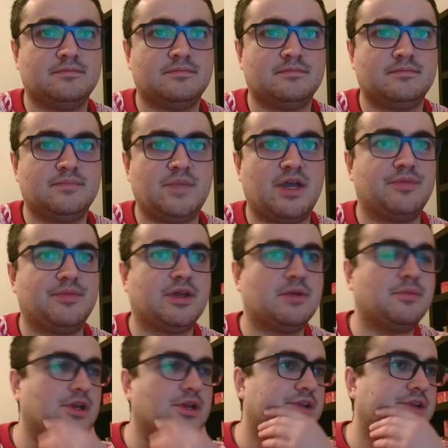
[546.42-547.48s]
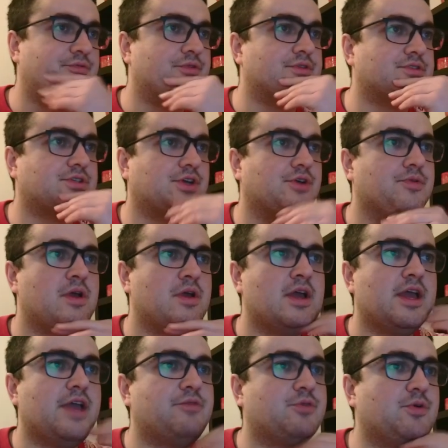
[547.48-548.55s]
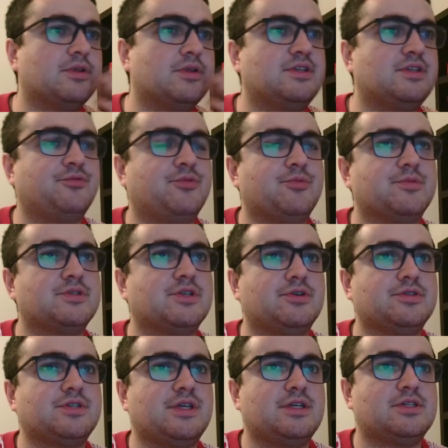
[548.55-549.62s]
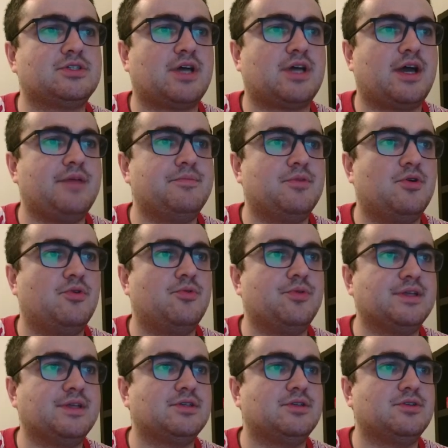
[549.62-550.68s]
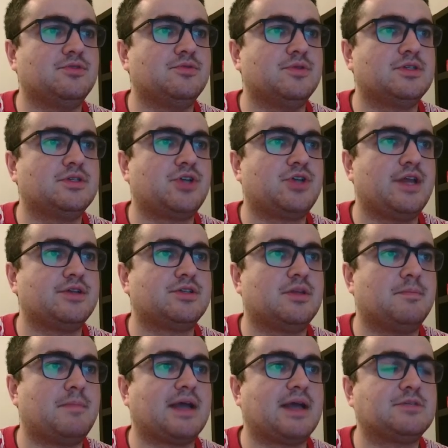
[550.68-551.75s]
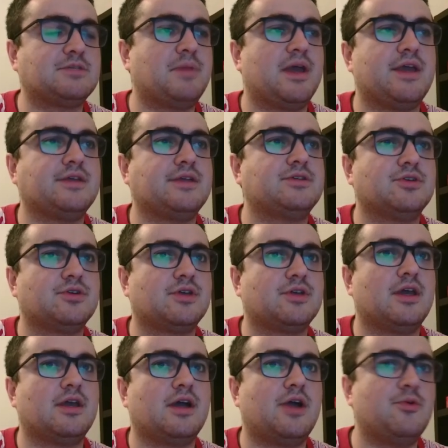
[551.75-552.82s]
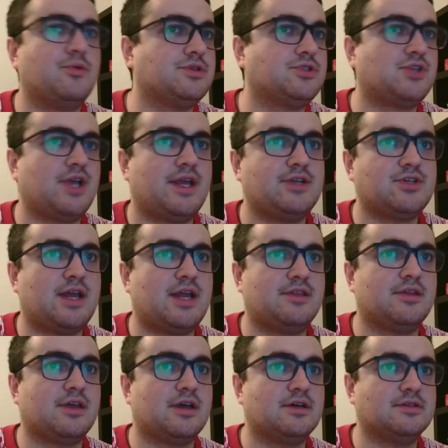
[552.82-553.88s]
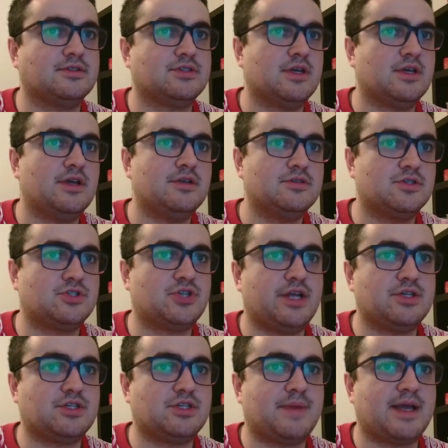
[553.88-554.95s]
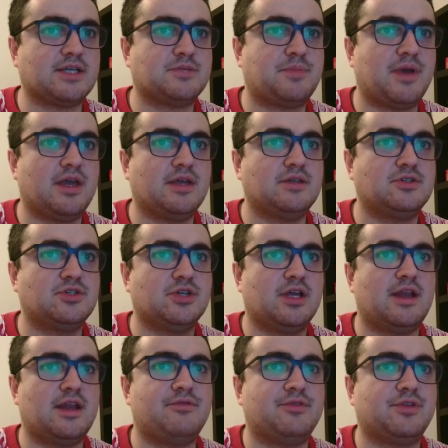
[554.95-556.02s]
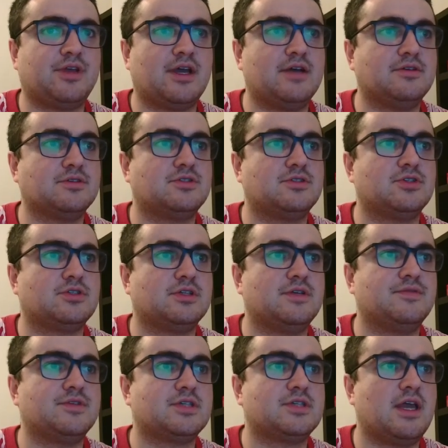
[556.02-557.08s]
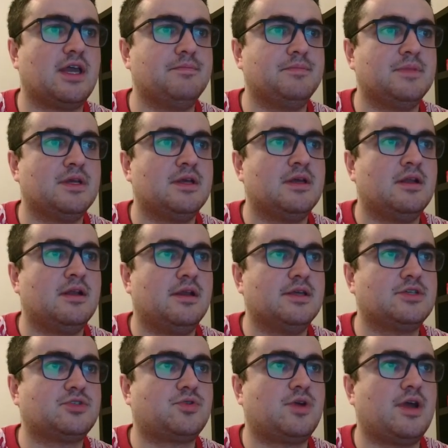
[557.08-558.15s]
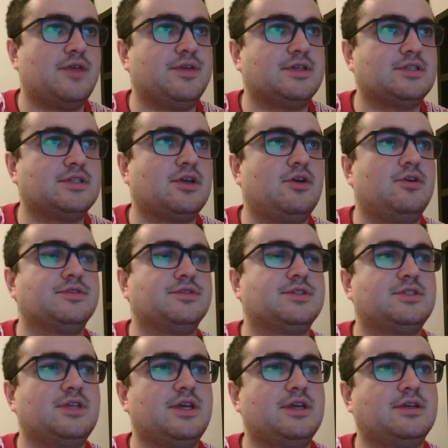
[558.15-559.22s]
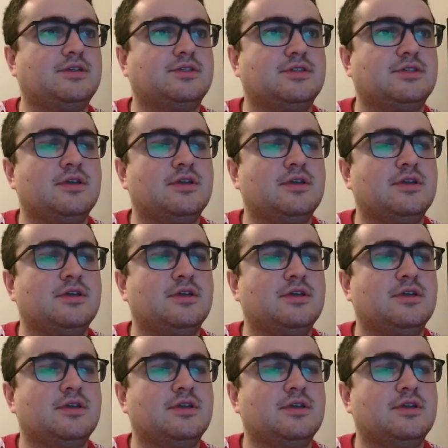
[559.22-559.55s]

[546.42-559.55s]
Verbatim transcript: Yeah, they're completely different. So if we want different results each time, all we need to do is change the max page, okay? I wouldn't change anything else. Just change the max page and everything else, just leave the same. Let's try this on six.